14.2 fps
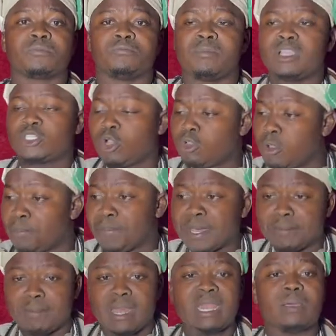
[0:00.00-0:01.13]
make sure you
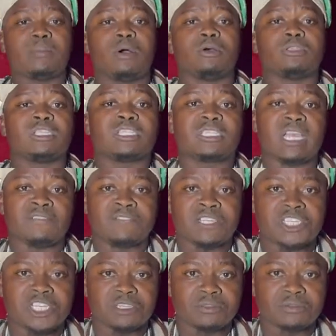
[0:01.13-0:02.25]
pick my number on this
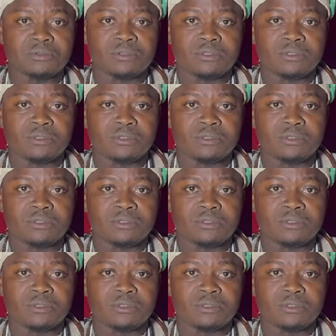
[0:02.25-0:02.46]
television